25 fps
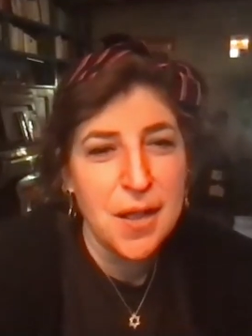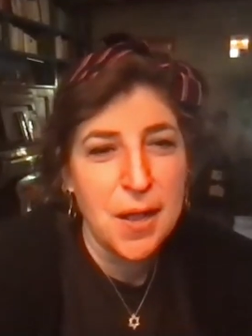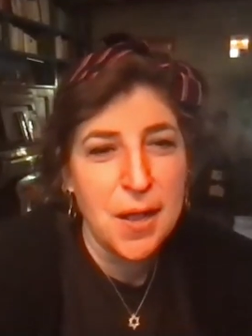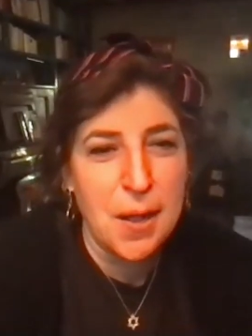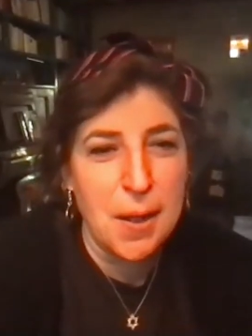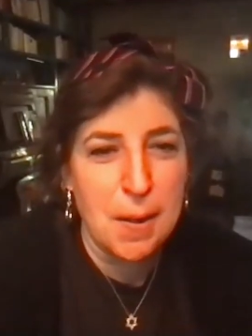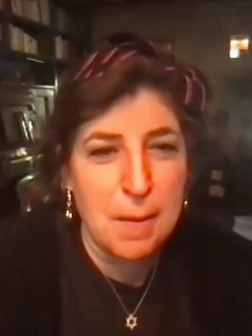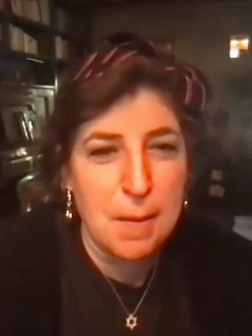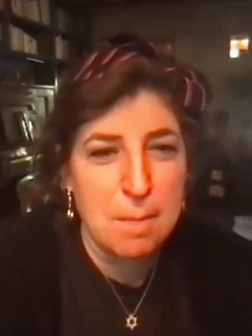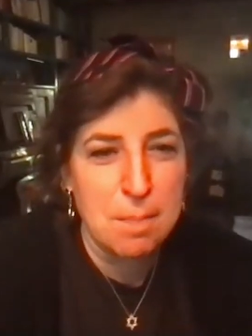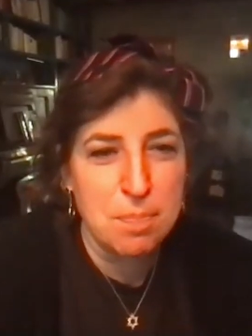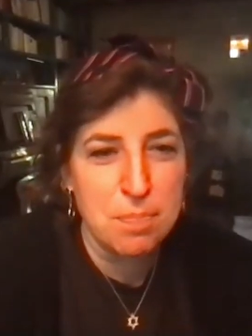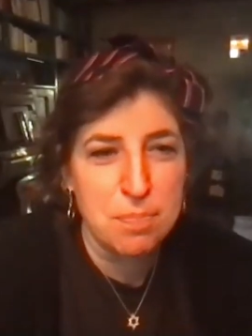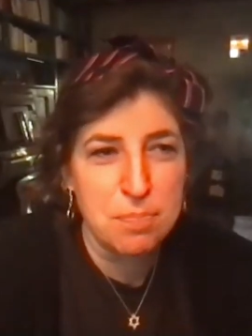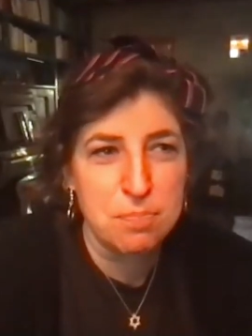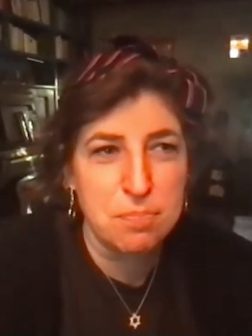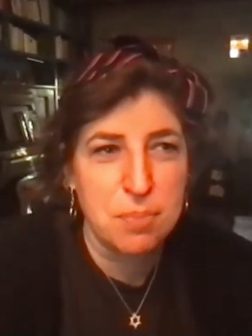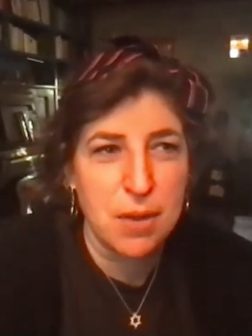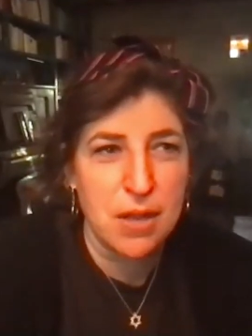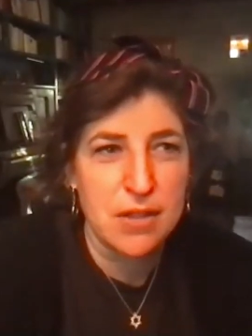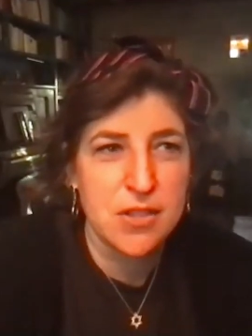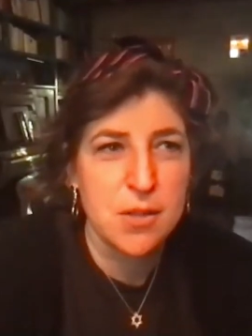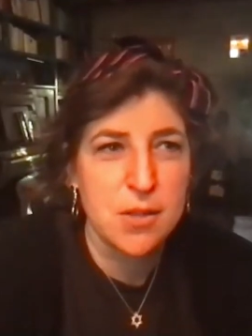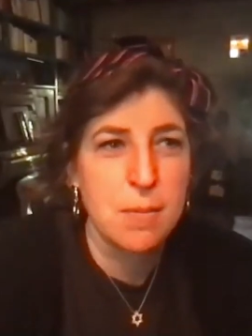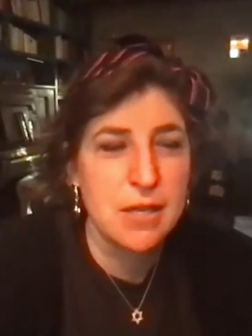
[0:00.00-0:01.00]

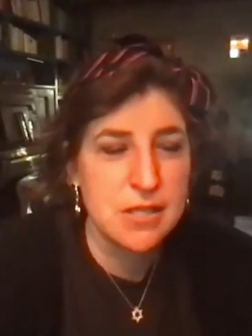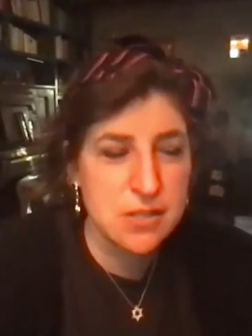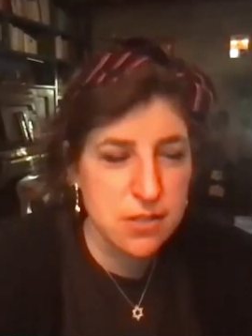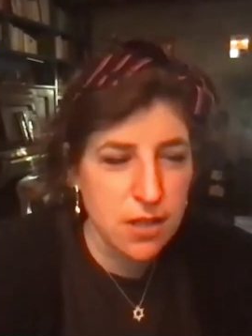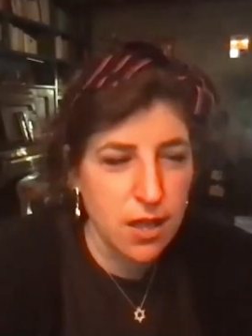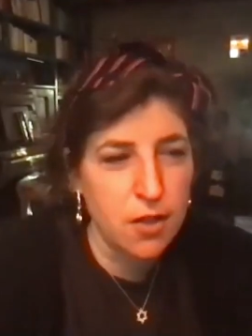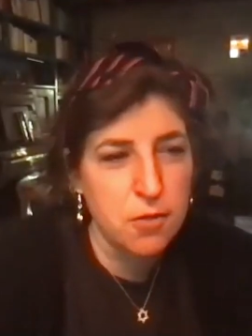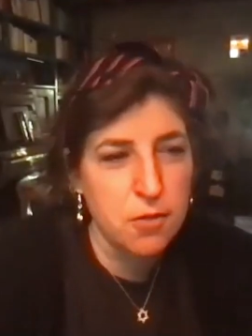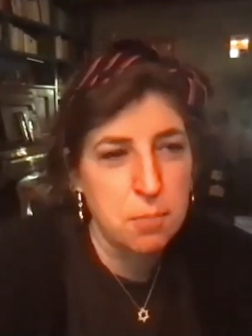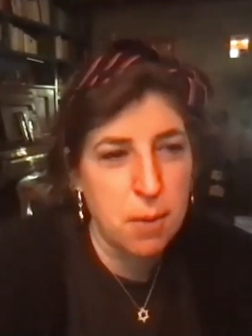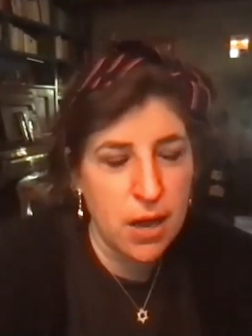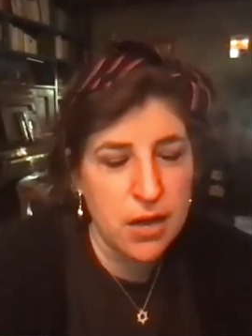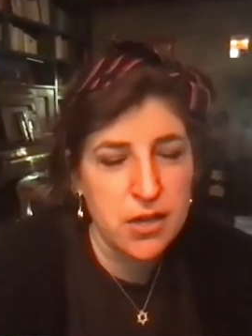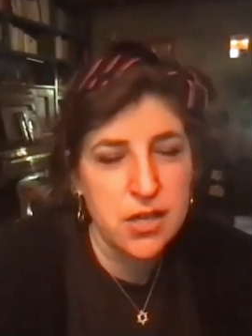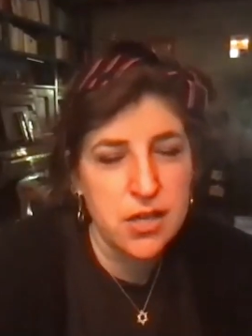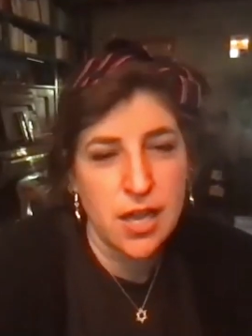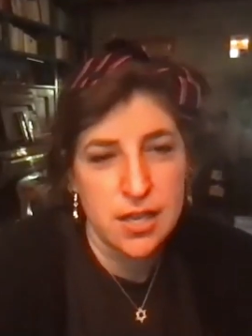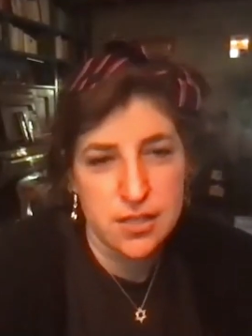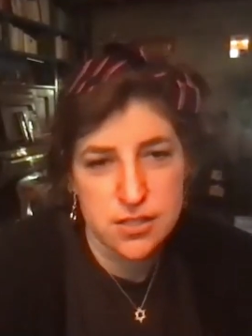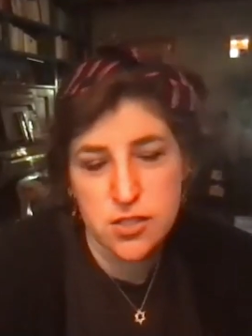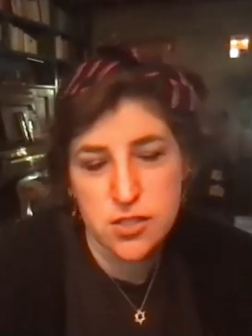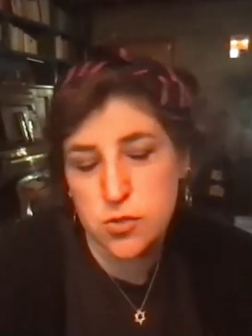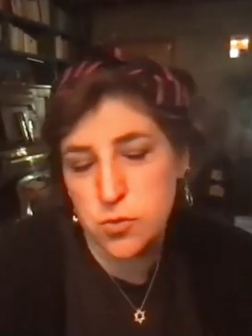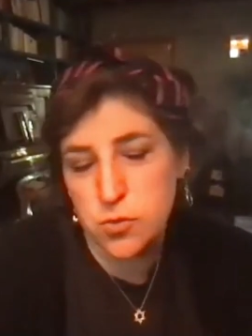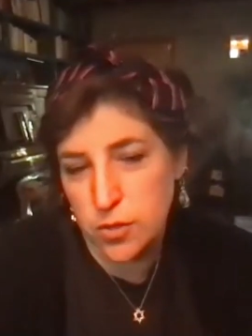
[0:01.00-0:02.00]
But the mental health
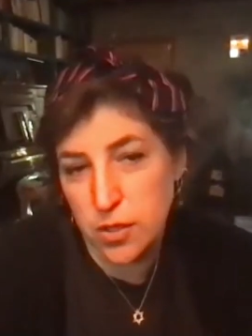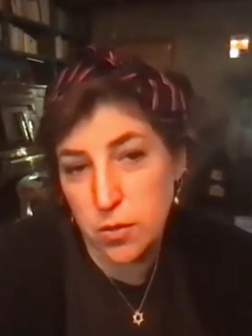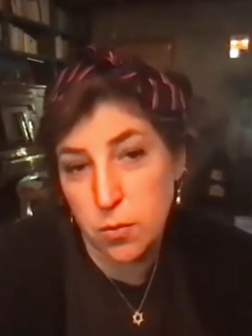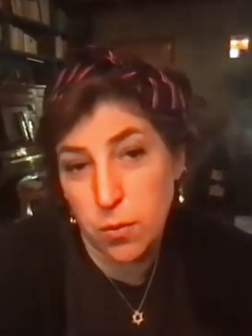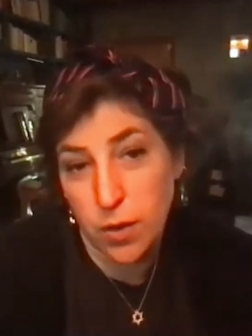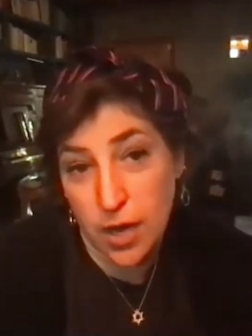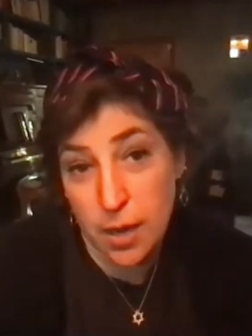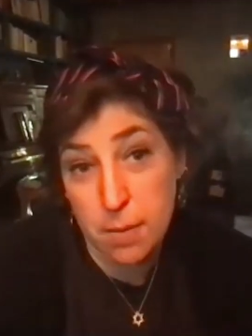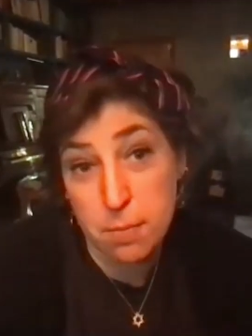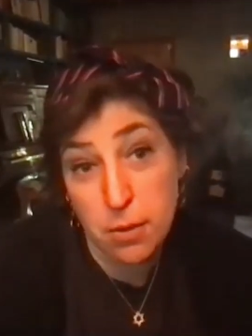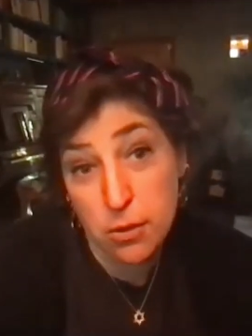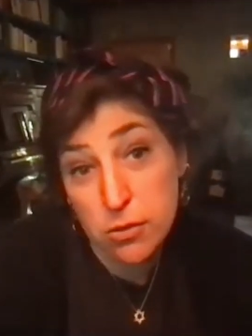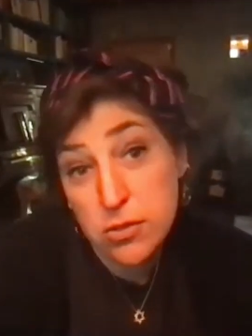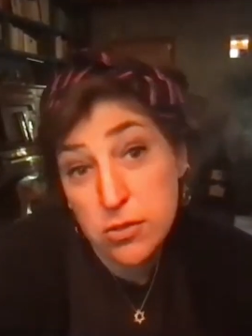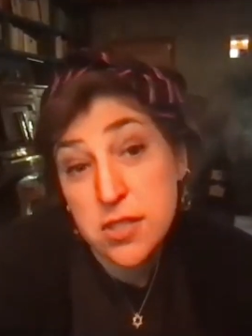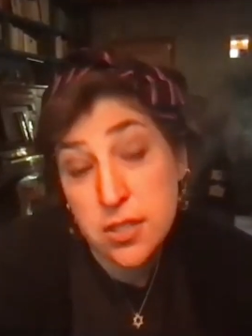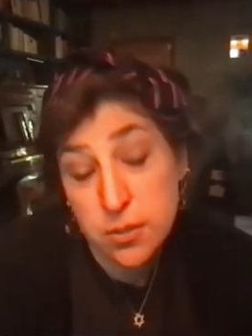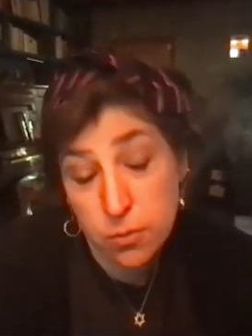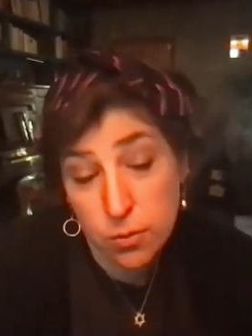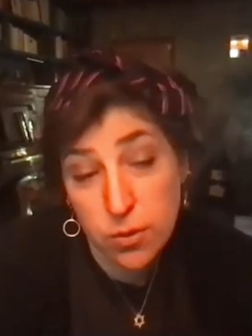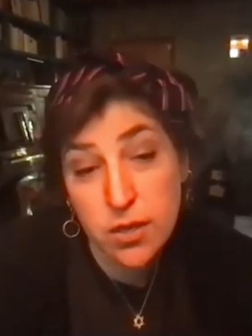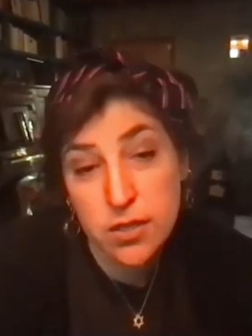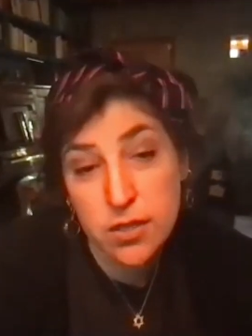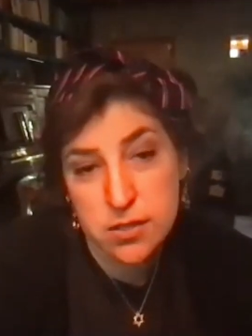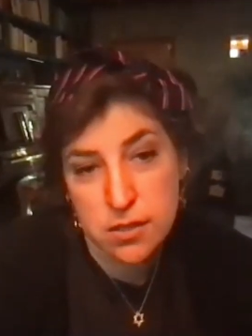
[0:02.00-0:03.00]
podcast is really what I mostly
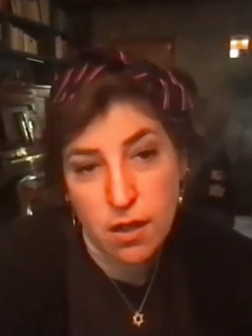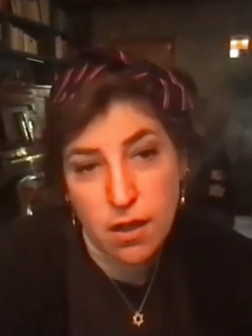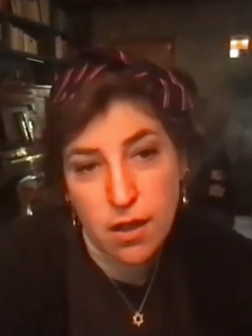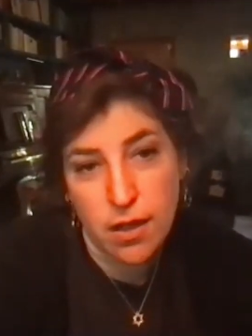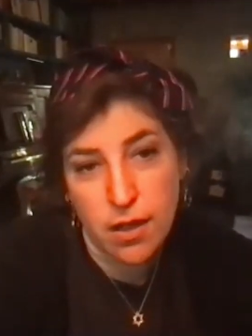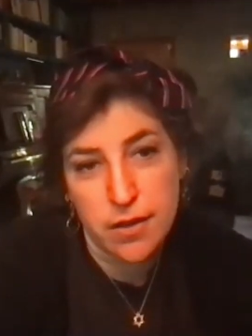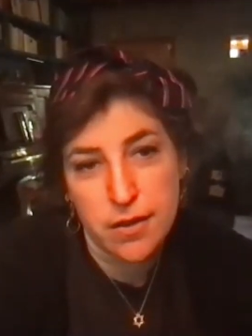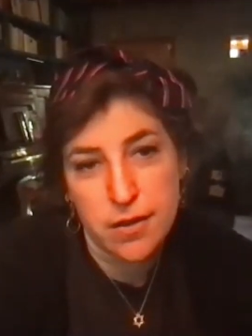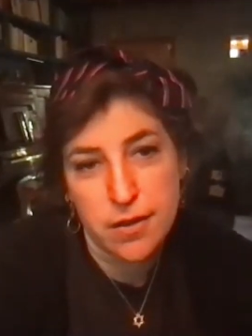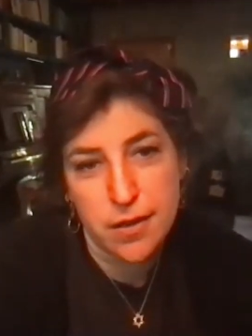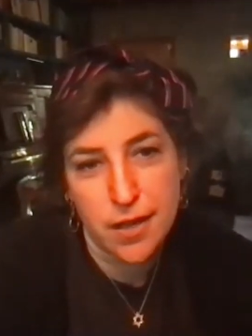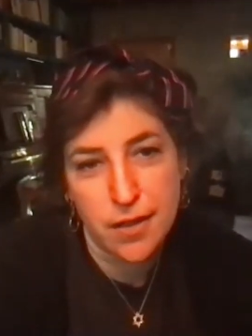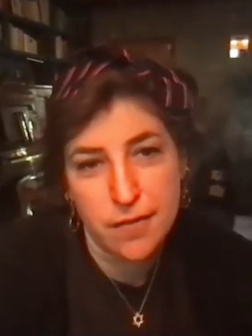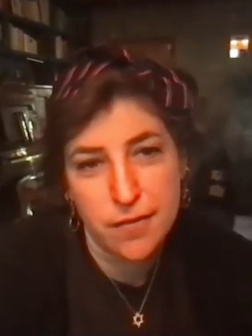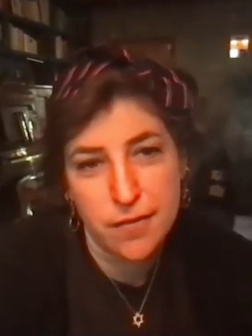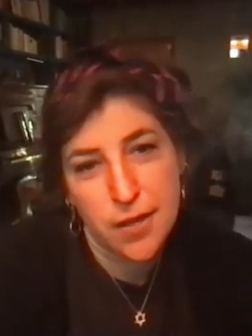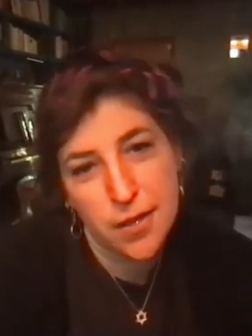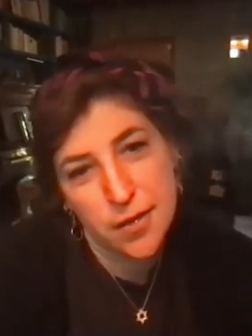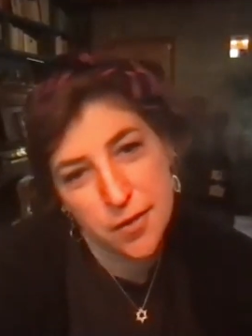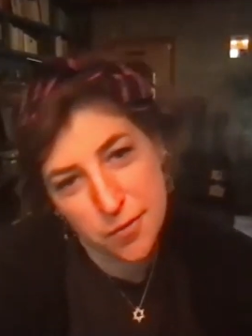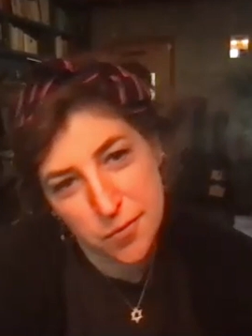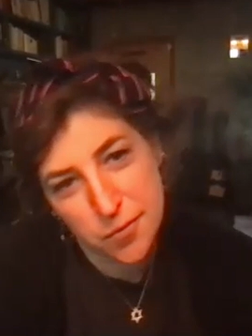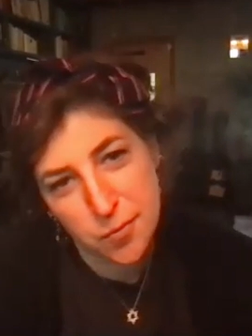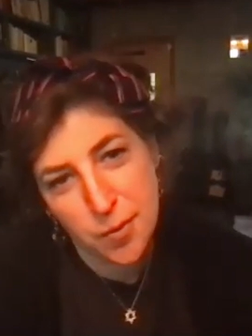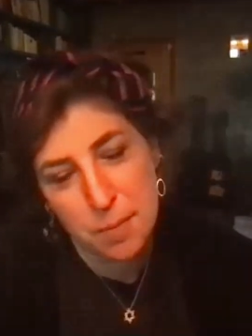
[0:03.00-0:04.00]
worked on and then